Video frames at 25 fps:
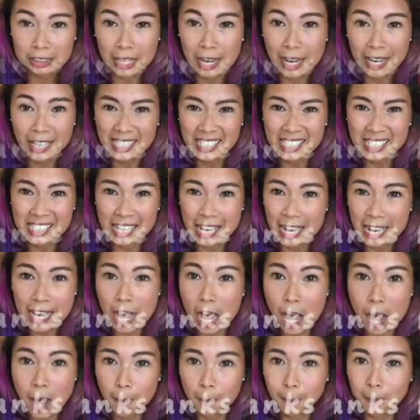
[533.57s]
I say
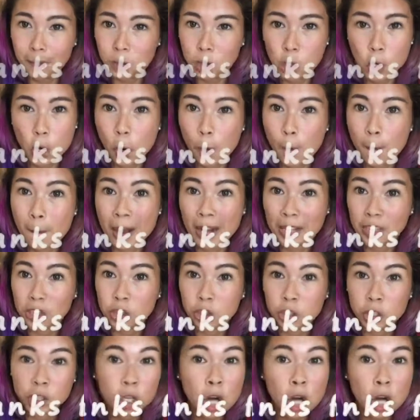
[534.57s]
too much.